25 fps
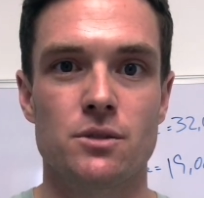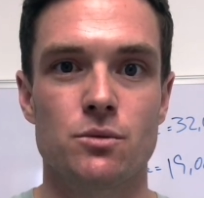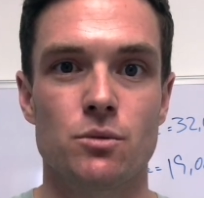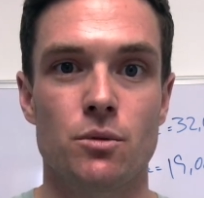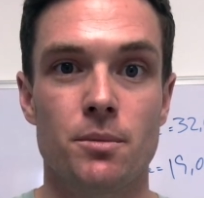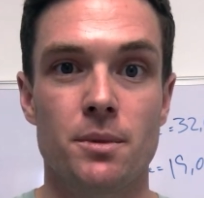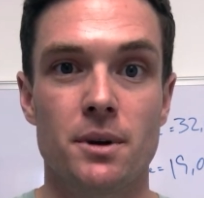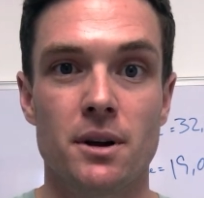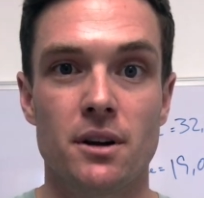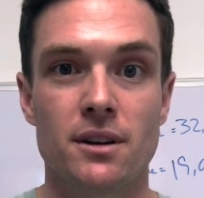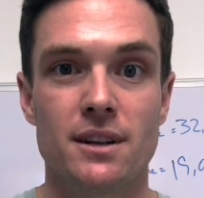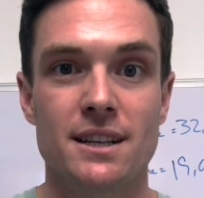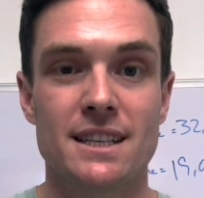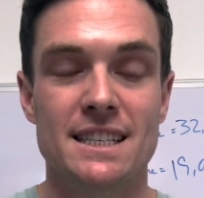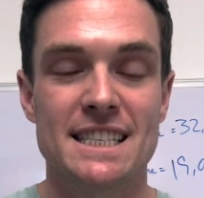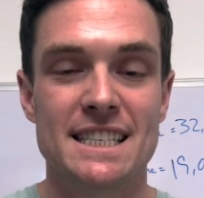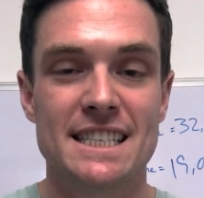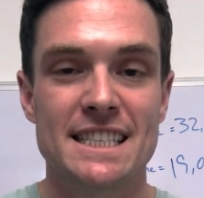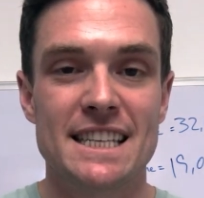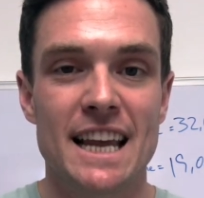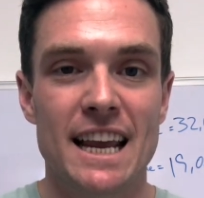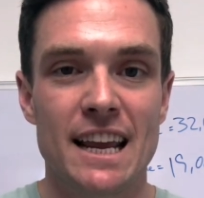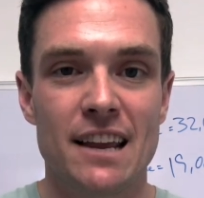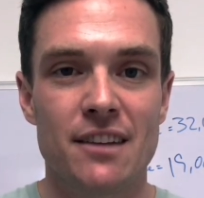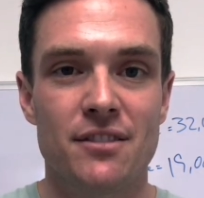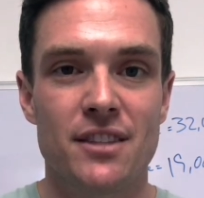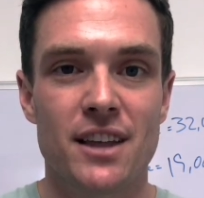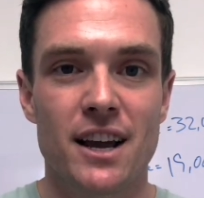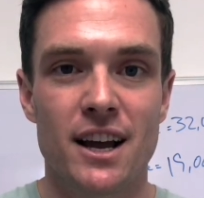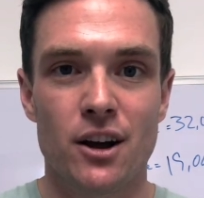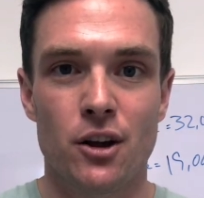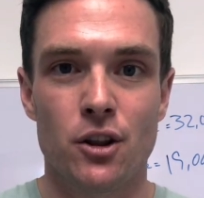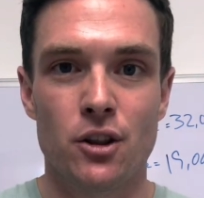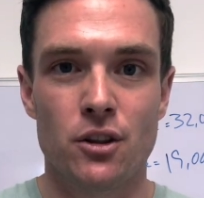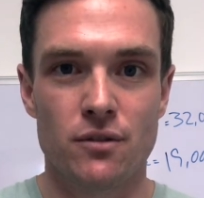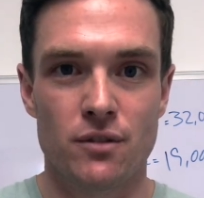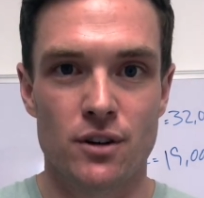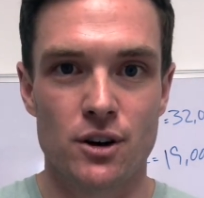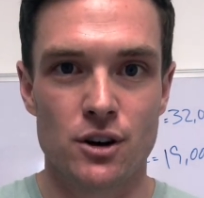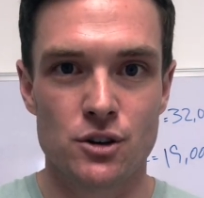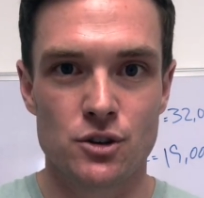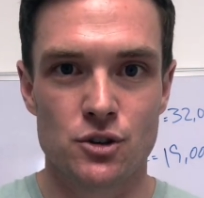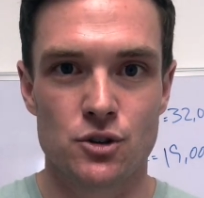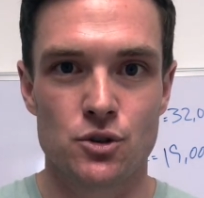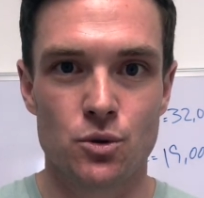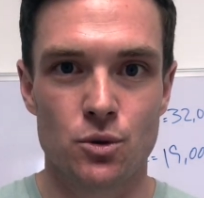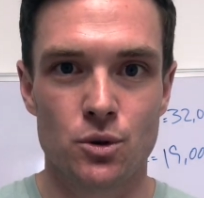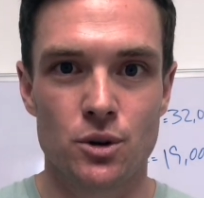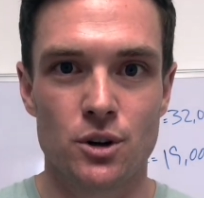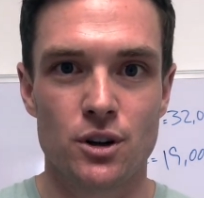We'll be able to save the health of our
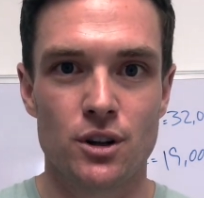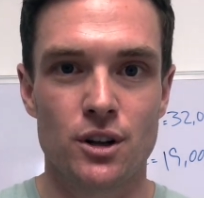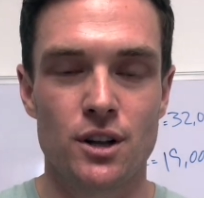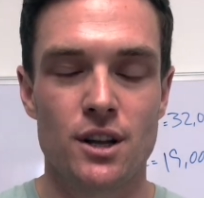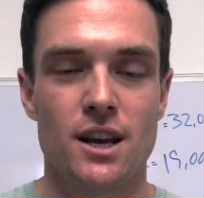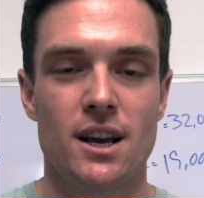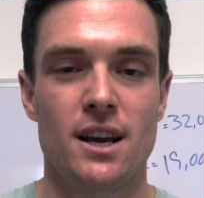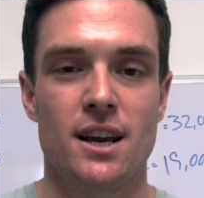soil,